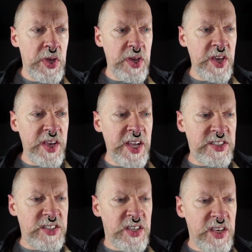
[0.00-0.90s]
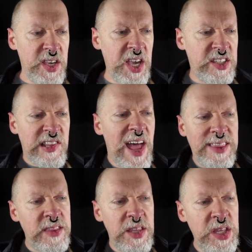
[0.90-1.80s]
It's it's
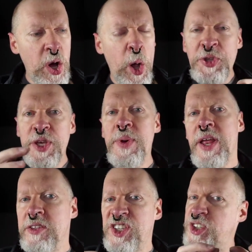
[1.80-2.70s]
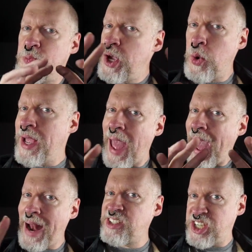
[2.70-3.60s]
like the the ultimate in smearing
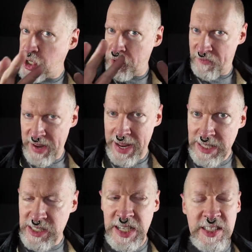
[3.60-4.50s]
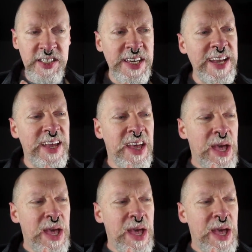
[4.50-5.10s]
ads in your face. It's it